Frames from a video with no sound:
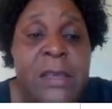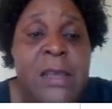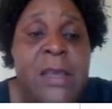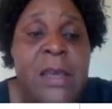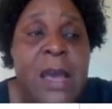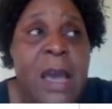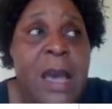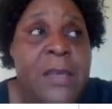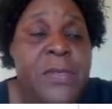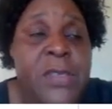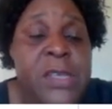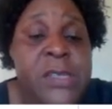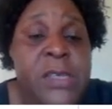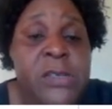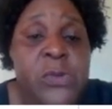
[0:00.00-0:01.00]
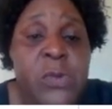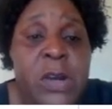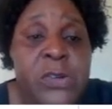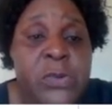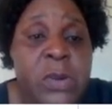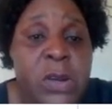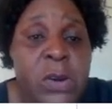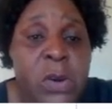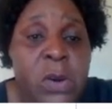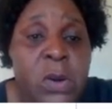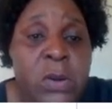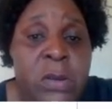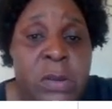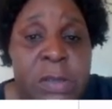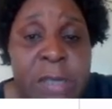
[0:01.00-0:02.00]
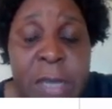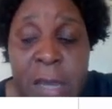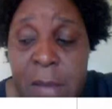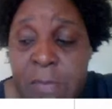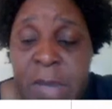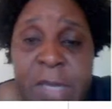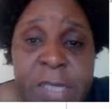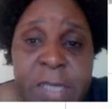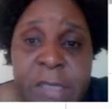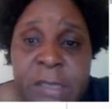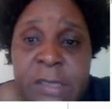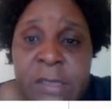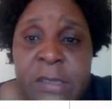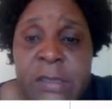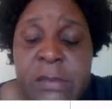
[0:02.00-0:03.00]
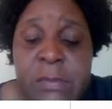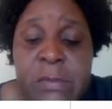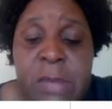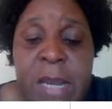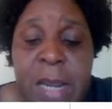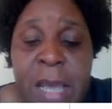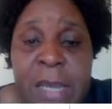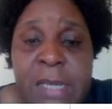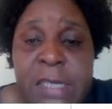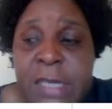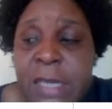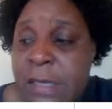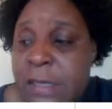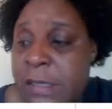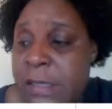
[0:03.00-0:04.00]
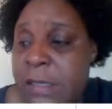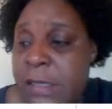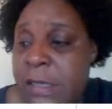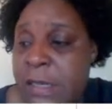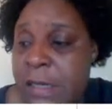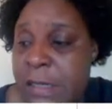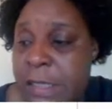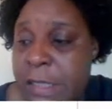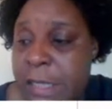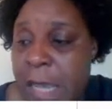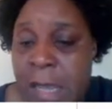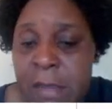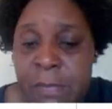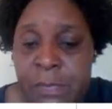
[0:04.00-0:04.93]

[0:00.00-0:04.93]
And this is what we call diabetes mellitus type